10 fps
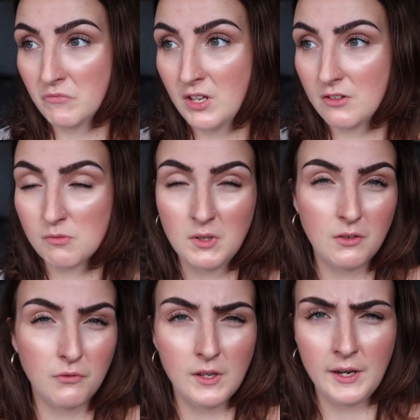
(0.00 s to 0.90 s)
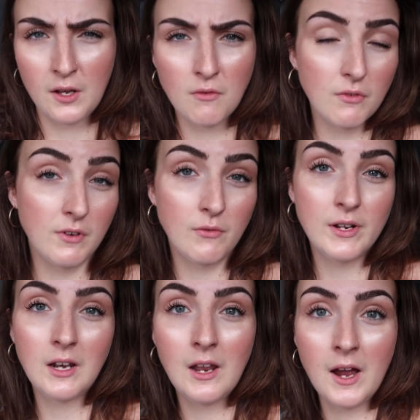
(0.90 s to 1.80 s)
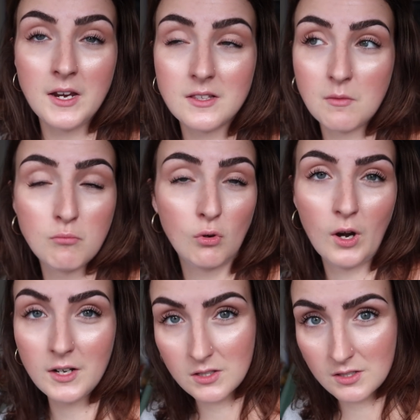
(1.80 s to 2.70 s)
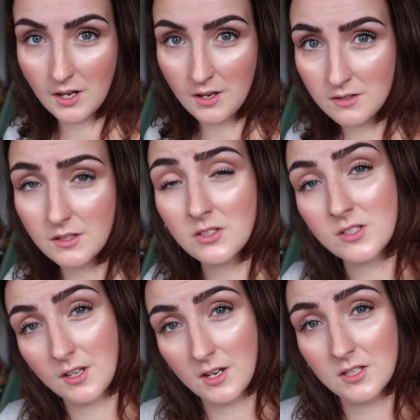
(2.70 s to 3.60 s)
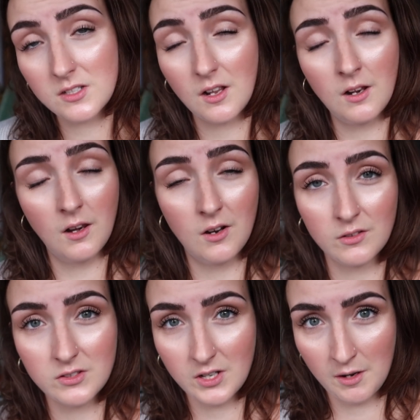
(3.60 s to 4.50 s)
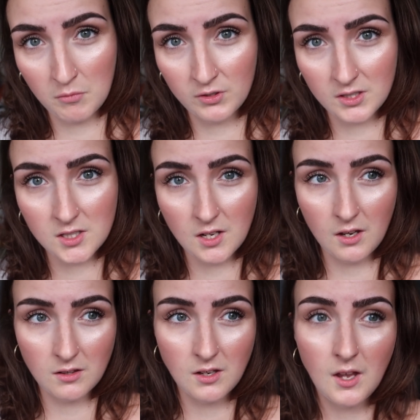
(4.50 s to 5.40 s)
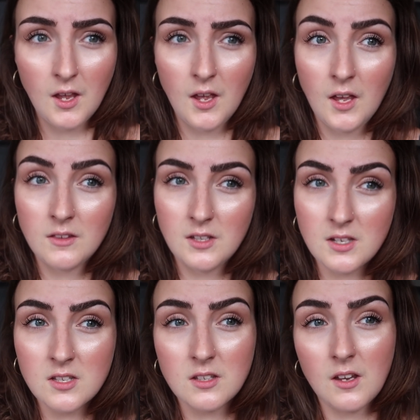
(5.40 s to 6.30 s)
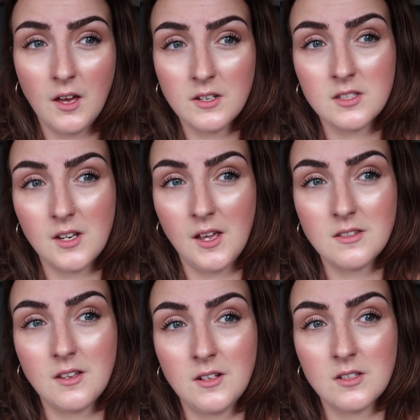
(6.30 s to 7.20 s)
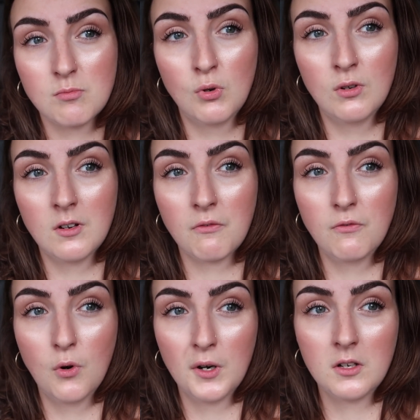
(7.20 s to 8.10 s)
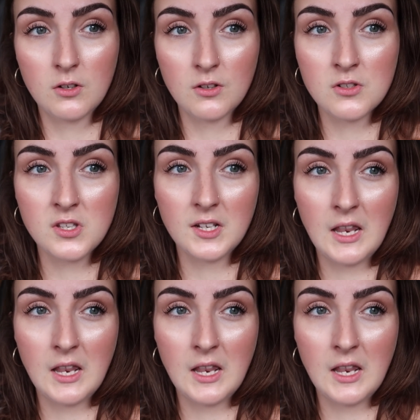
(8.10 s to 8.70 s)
gives me the feeling of a very light and bright scent. It stays a long time on the skin. This is the kind of scent that is more for girls that